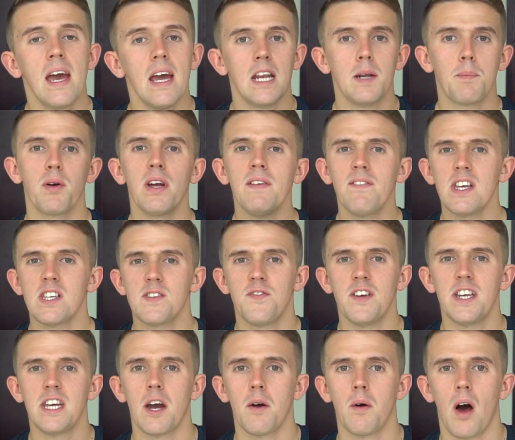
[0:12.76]
In a previous
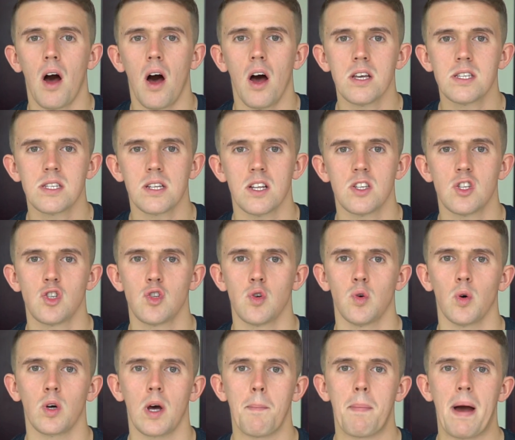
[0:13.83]
video, I started to
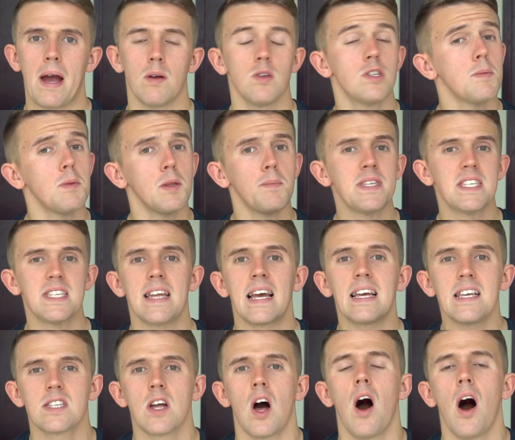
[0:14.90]
talk about some of the
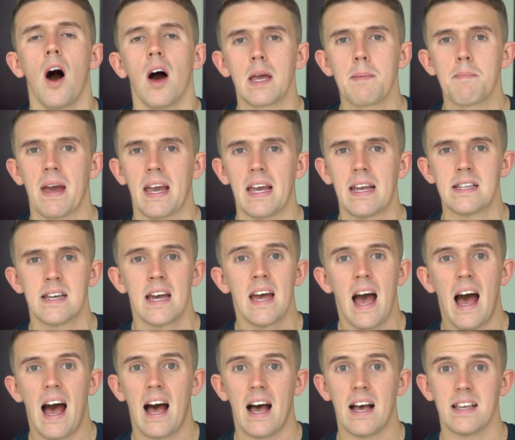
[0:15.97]
mistakes that I made
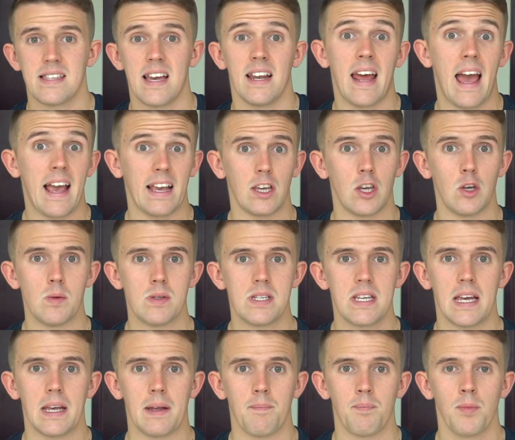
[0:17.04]
as an
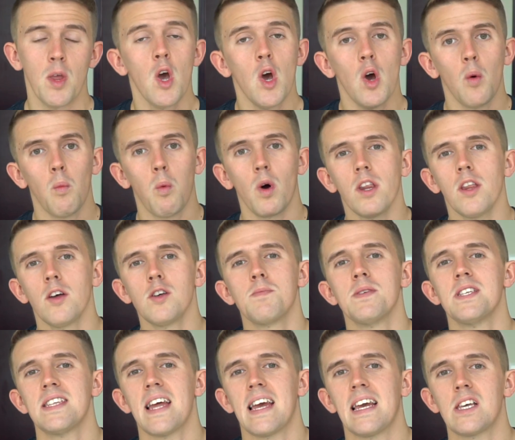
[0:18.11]
NQT. One of those
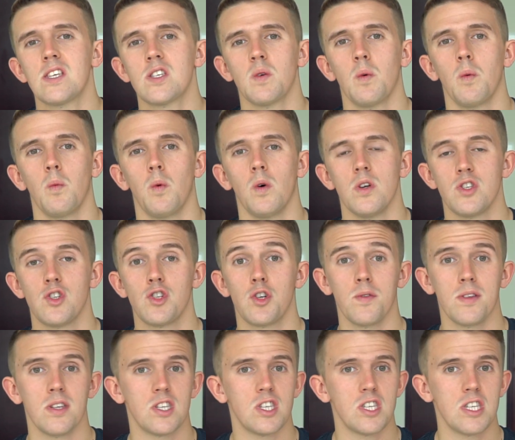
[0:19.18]
mistakes was
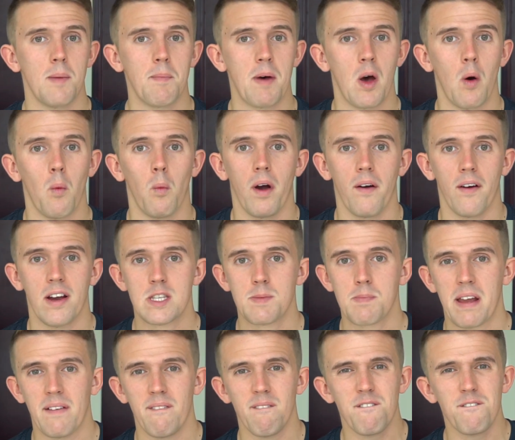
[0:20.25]
during the summer where I
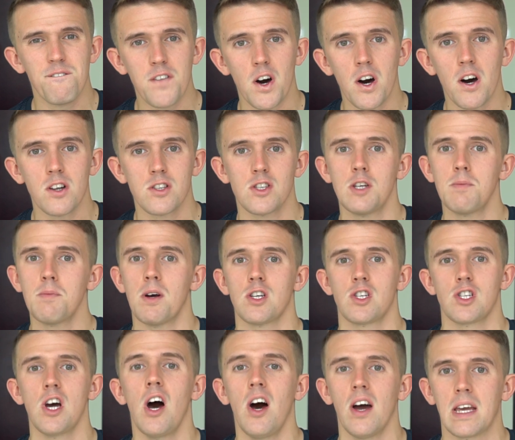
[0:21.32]
spent far too
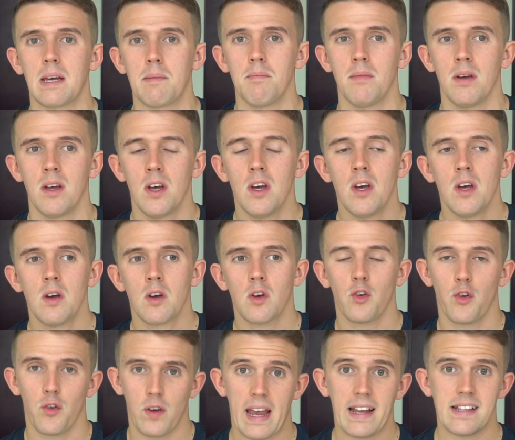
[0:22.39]
much time
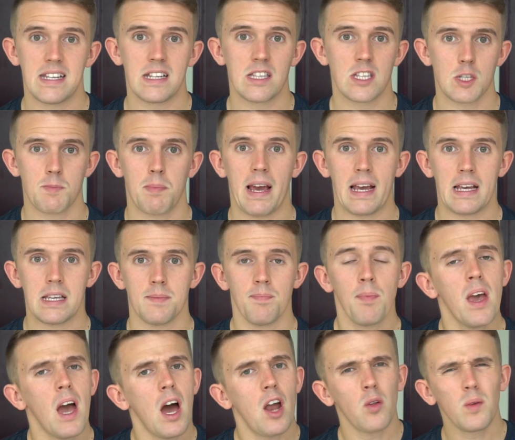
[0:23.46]
creating displays,
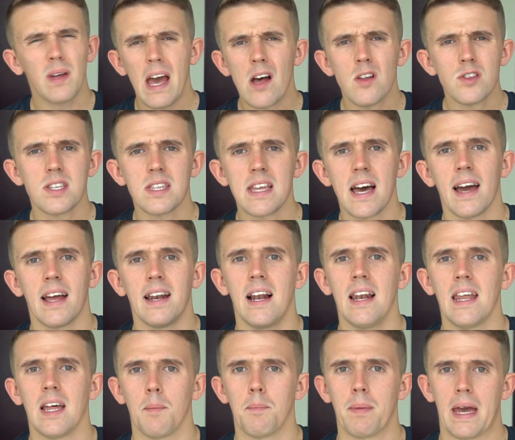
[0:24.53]
and I'll get onto that in a
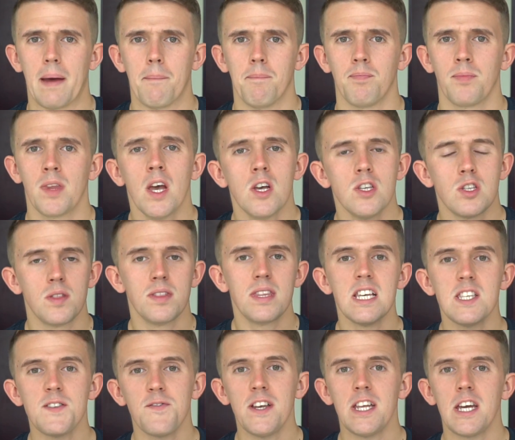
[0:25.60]
little bit. So
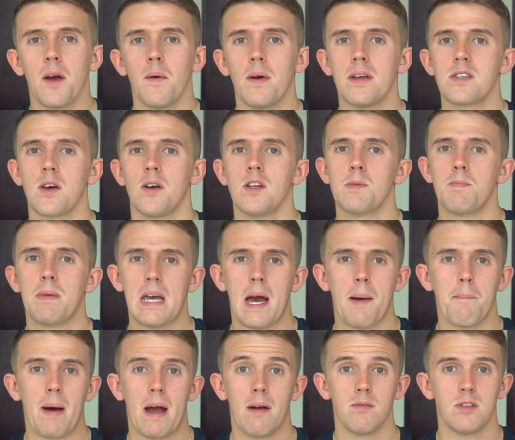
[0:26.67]
this video is going to be
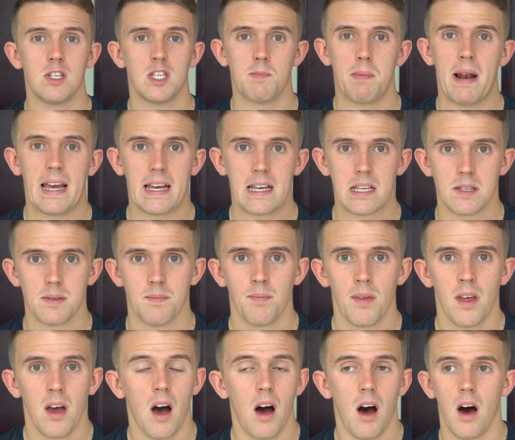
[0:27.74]
about displays.
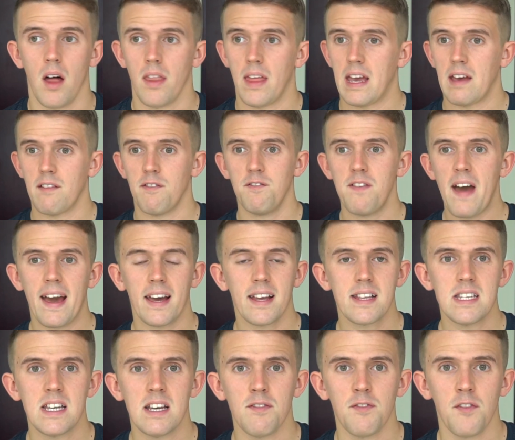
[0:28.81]
Are they
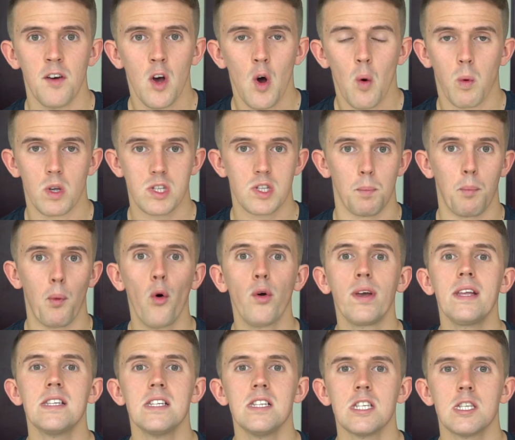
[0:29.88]
effective? What's the
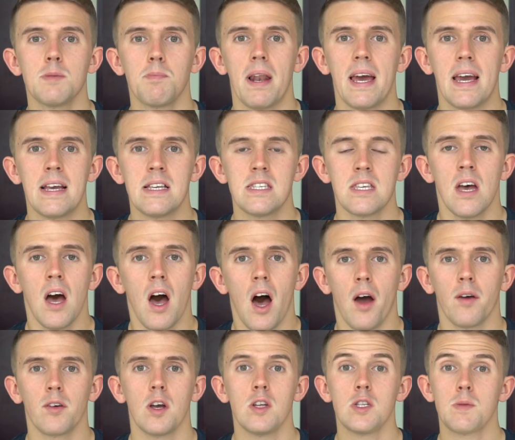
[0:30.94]
point in displays?
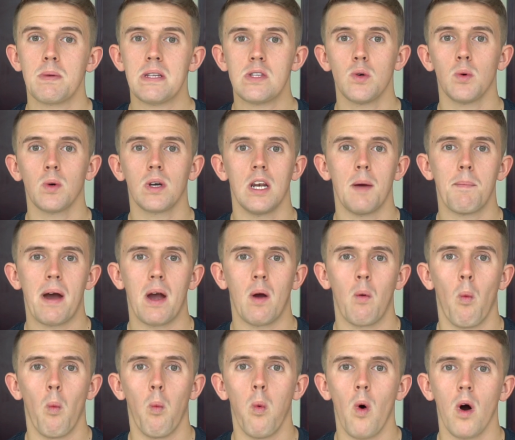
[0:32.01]
I'm going to be talking
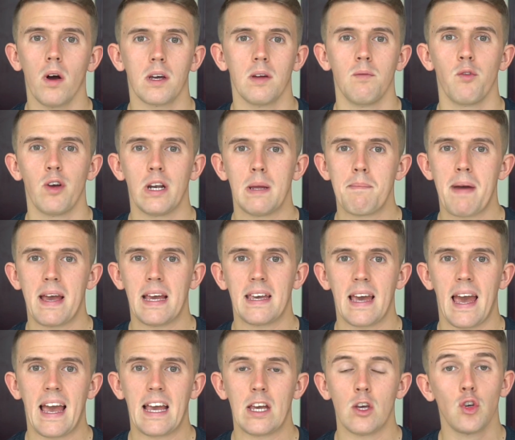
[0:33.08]
about what can really
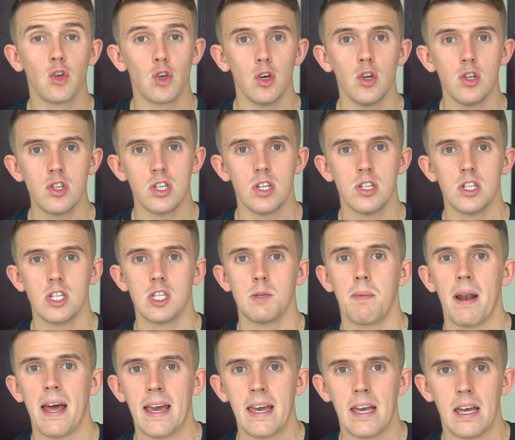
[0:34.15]
make a good
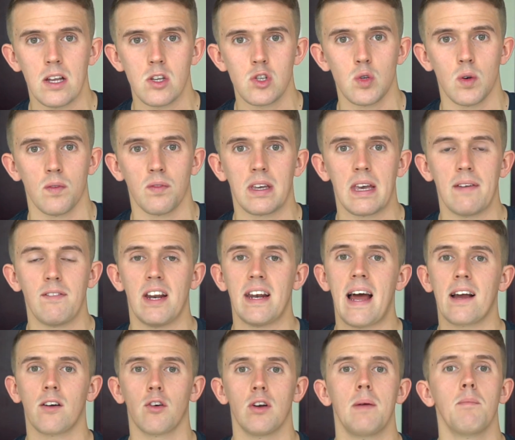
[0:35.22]
display, sort of given an
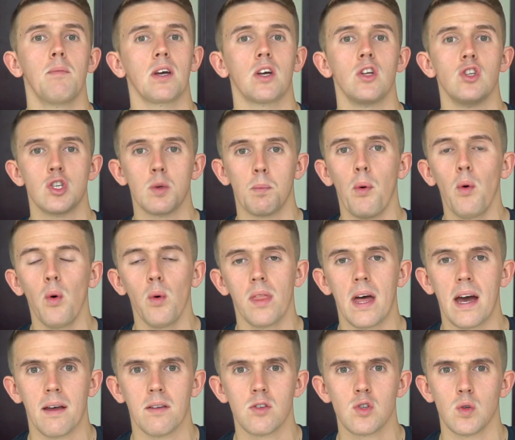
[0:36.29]
acronym that can support
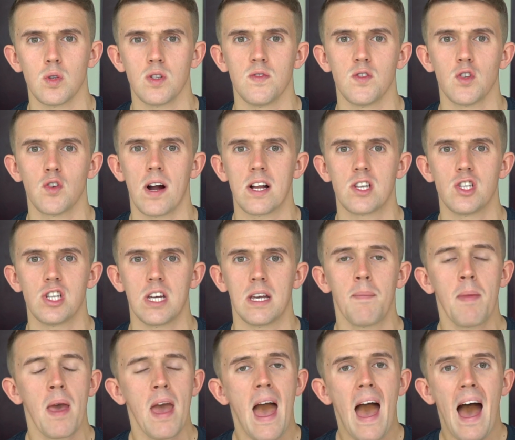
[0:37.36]
that sort of
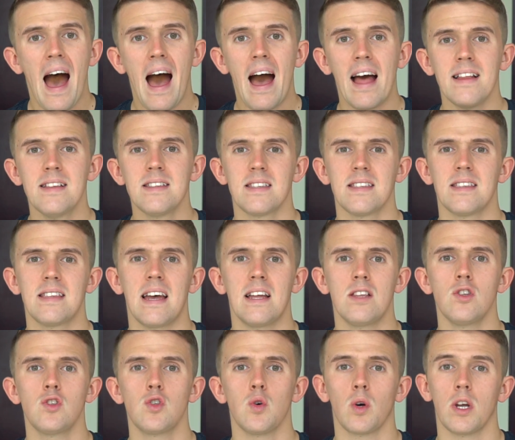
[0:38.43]
strategy, and
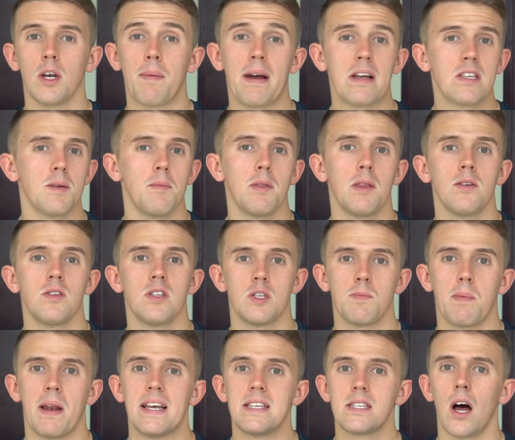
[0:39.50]
then talking about some of the
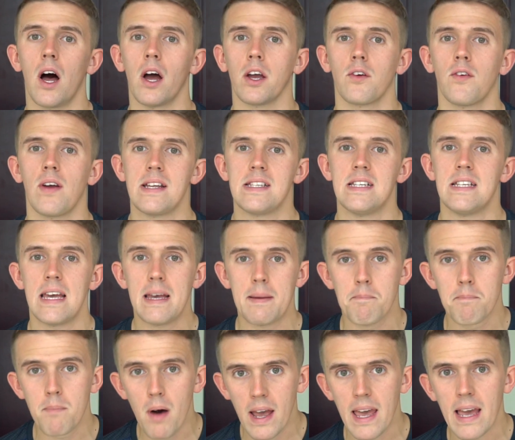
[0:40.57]
displays that I created
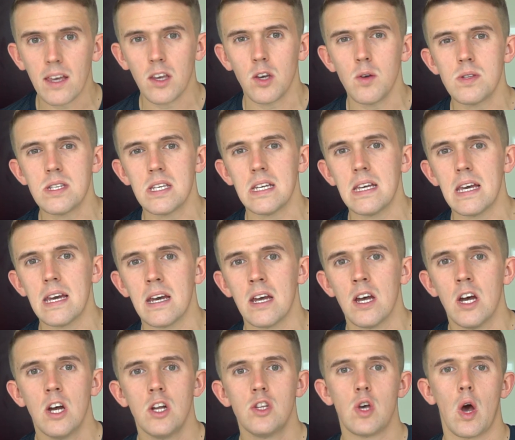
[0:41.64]
in my NQT year
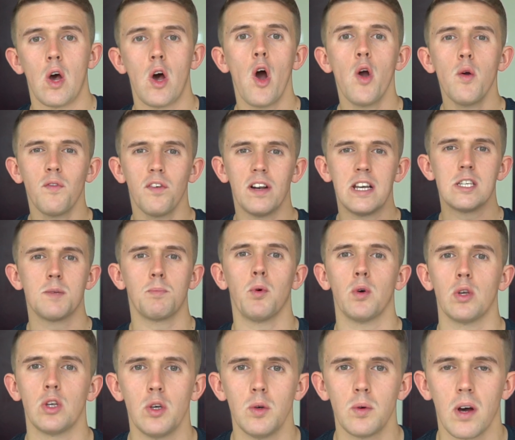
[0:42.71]
to hopefully
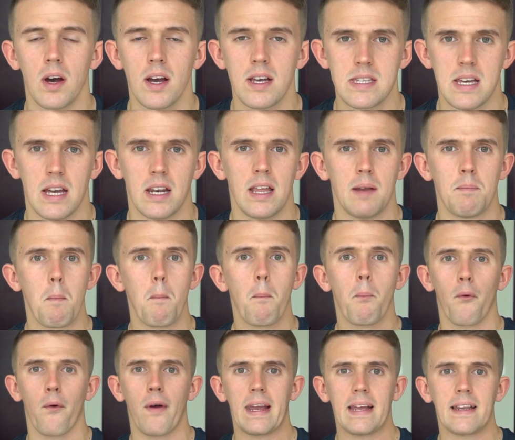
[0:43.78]
support you guys, and then
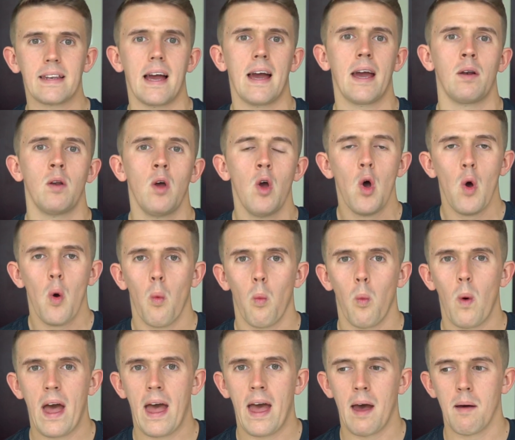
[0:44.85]
break down
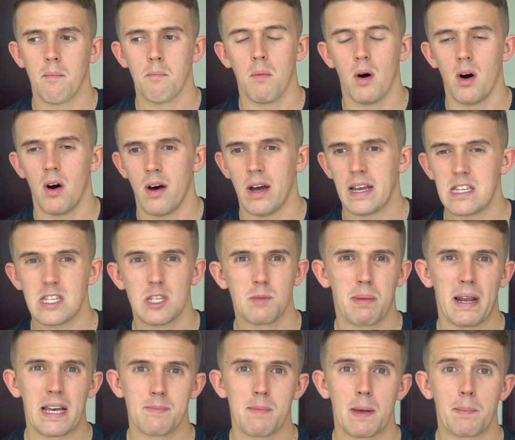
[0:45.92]
where my
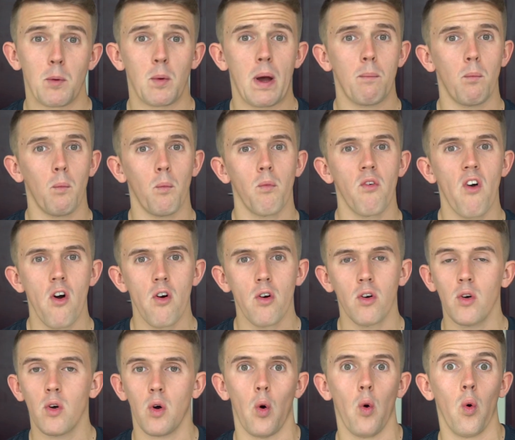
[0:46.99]
displays maybe went
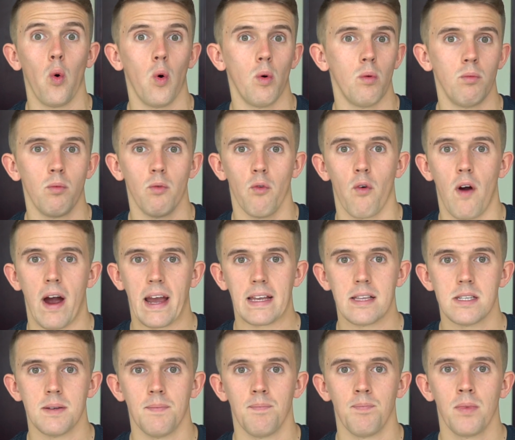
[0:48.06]
wrong or
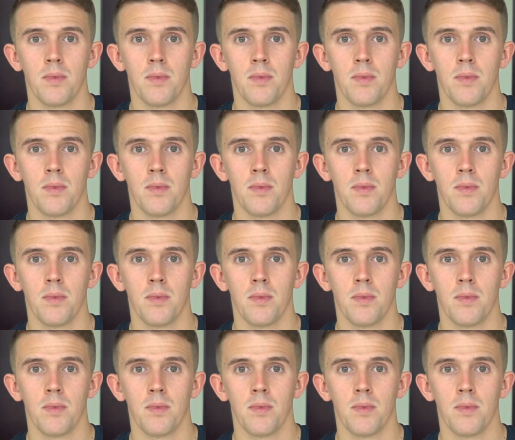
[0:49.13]
right.